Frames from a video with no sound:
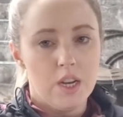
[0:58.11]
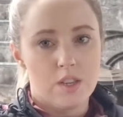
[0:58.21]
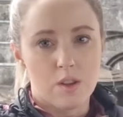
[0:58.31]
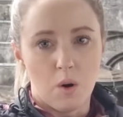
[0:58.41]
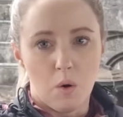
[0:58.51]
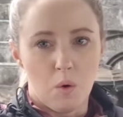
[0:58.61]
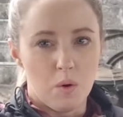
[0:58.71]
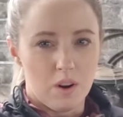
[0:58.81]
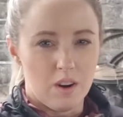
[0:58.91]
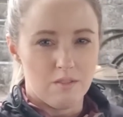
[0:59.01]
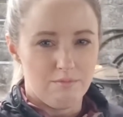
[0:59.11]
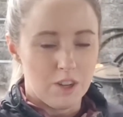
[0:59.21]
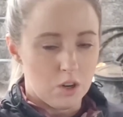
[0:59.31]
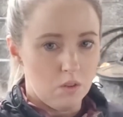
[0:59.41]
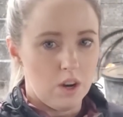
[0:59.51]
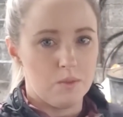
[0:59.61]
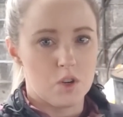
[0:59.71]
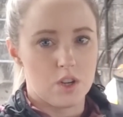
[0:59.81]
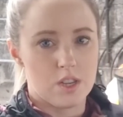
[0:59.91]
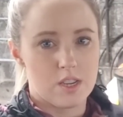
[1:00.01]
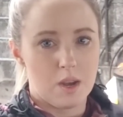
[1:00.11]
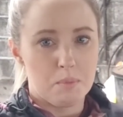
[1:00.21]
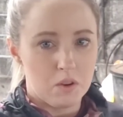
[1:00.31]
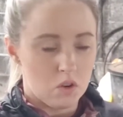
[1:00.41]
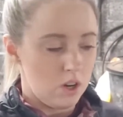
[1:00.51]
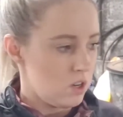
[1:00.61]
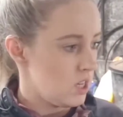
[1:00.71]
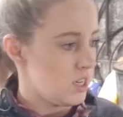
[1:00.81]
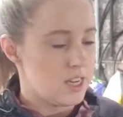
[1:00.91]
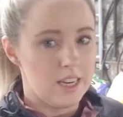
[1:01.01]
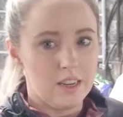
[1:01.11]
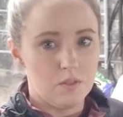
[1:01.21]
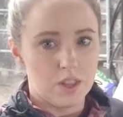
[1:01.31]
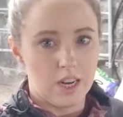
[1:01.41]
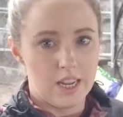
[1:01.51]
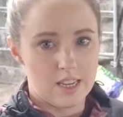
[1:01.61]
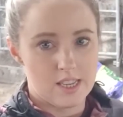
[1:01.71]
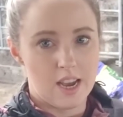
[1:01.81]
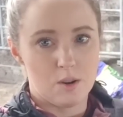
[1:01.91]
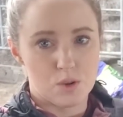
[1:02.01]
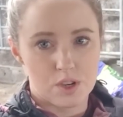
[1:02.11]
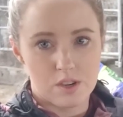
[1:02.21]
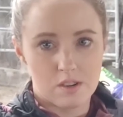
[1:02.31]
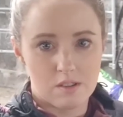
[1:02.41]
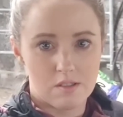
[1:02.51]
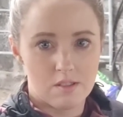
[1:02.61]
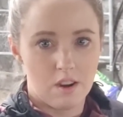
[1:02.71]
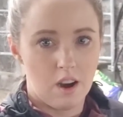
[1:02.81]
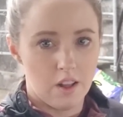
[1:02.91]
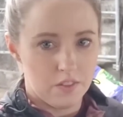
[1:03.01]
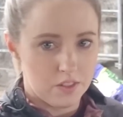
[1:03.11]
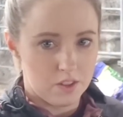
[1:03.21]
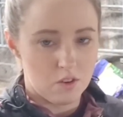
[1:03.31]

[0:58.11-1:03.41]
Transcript: So, you know, I'm just a bit reluctant to leave the licks out on